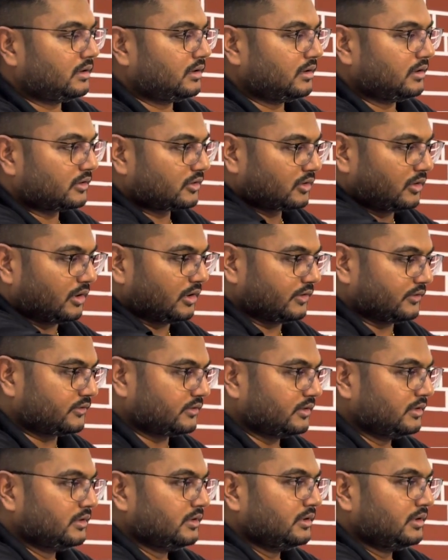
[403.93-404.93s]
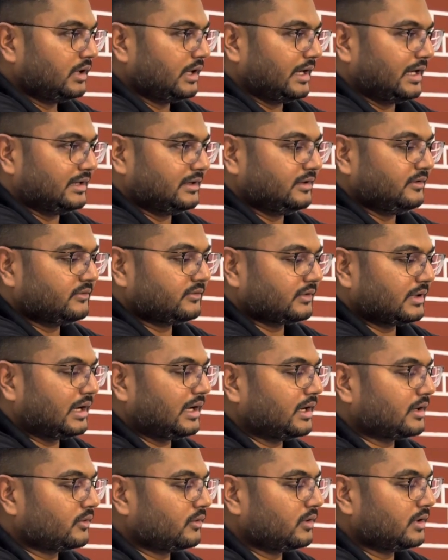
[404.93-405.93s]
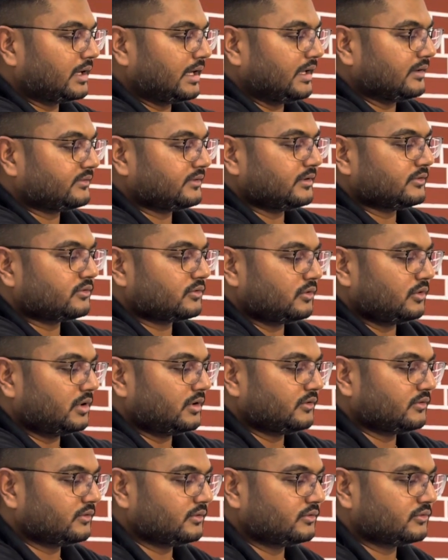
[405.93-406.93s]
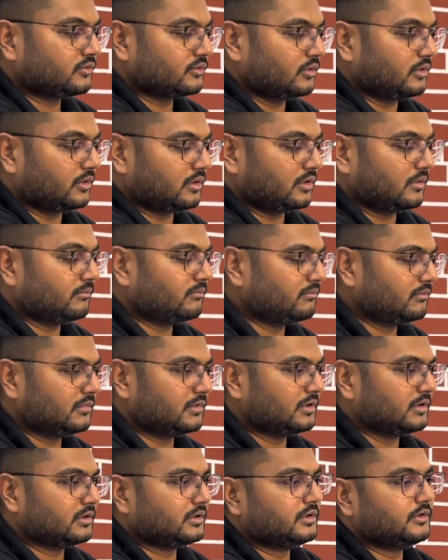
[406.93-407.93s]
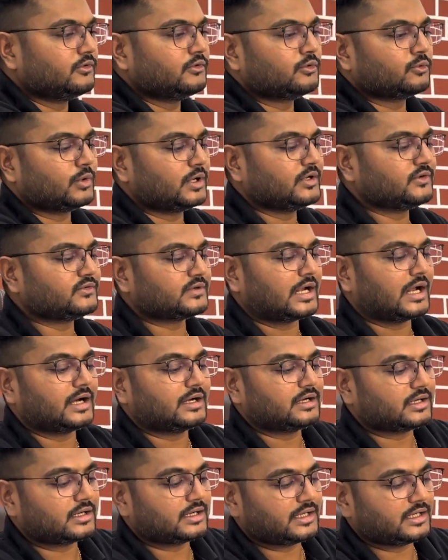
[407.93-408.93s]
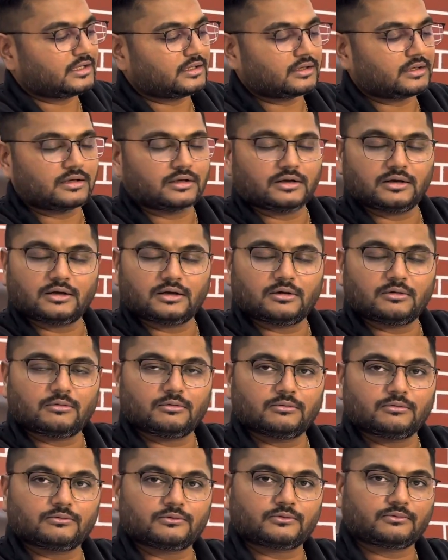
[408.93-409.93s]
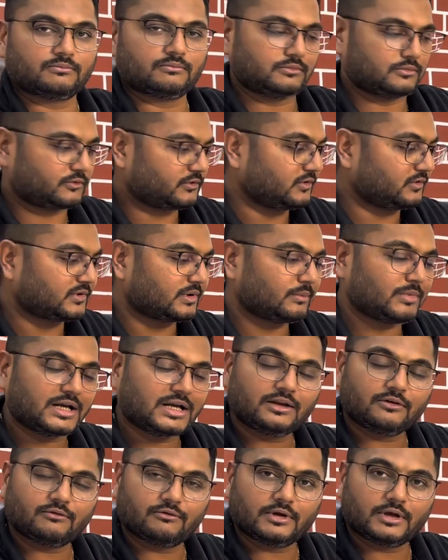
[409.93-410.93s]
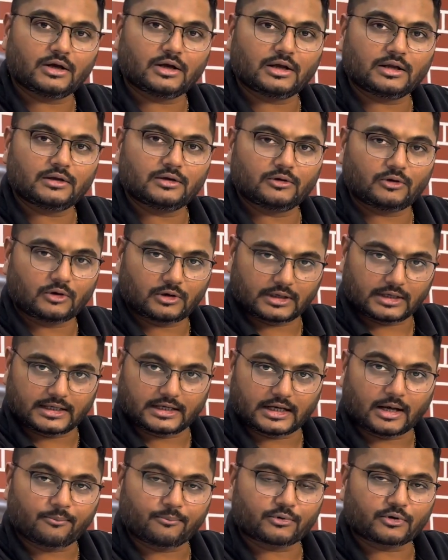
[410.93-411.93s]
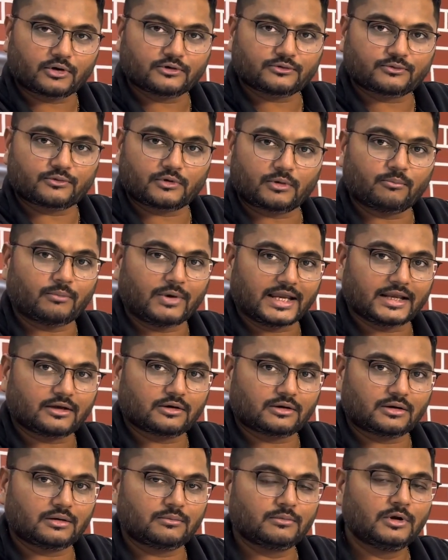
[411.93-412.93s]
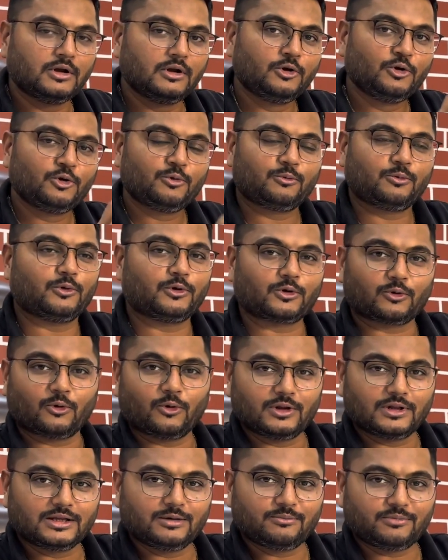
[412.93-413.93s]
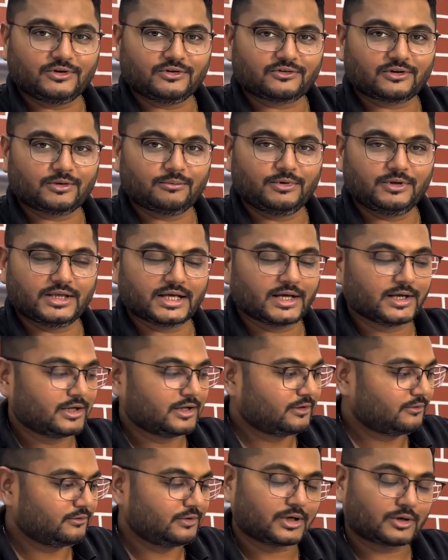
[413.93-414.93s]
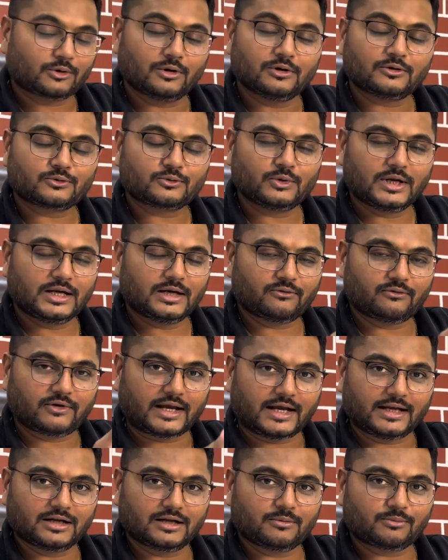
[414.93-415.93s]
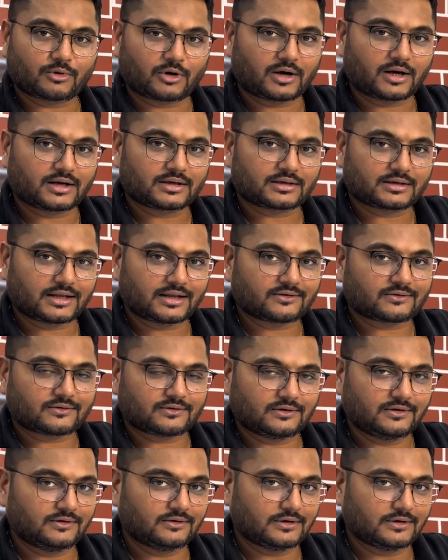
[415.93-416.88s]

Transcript: rods, and these are all SS rods. So this is very standard and systematic way and approach from micro for all the PCBA. We are also in a final product test